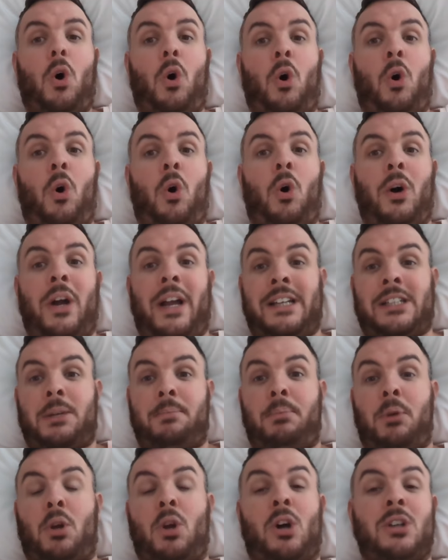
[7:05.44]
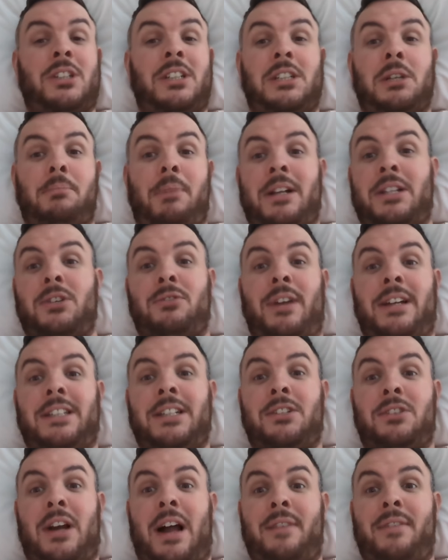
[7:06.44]
Or is it because he's a better
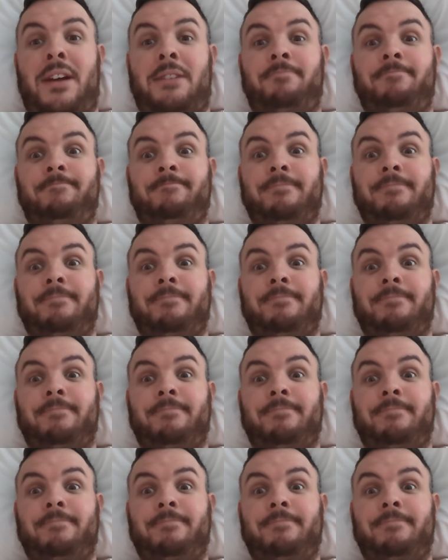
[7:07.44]
rated driver?